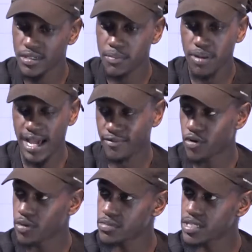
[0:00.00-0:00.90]

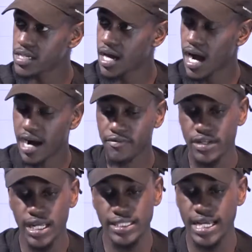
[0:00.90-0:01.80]
platforms. I feel
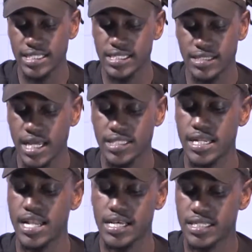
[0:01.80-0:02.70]
like that's a
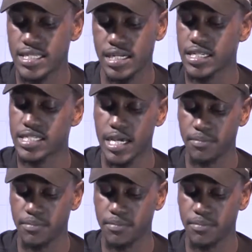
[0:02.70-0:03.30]
necessary step.